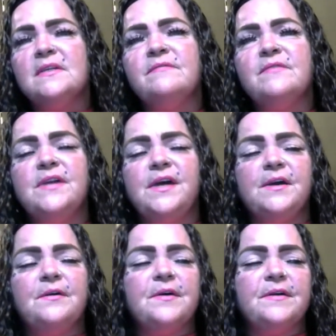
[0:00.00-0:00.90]
living
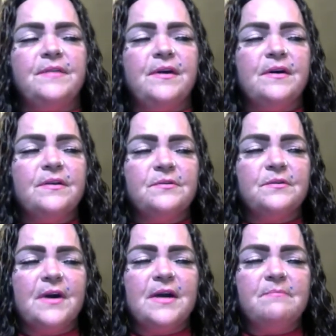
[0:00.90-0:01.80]
here and the other
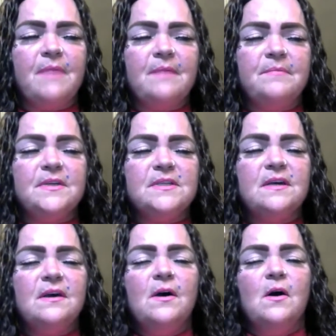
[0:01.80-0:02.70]
grandbabies